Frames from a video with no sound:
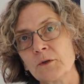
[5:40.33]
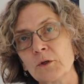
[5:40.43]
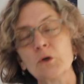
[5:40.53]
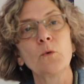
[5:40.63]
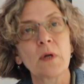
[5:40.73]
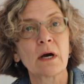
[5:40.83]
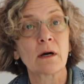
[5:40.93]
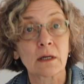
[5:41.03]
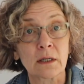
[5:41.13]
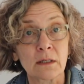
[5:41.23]
who we
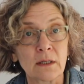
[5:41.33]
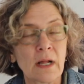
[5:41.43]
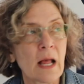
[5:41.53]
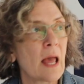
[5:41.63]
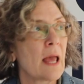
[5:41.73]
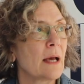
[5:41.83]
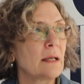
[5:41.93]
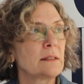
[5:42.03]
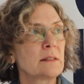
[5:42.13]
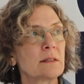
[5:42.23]
are
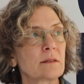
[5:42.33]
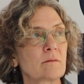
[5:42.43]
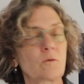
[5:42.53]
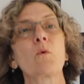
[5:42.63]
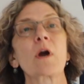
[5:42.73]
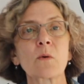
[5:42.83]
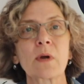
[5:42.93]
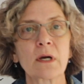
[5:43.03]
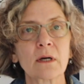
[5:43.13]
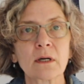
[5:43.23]
and where
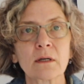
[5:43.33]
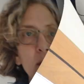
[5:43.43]
we are.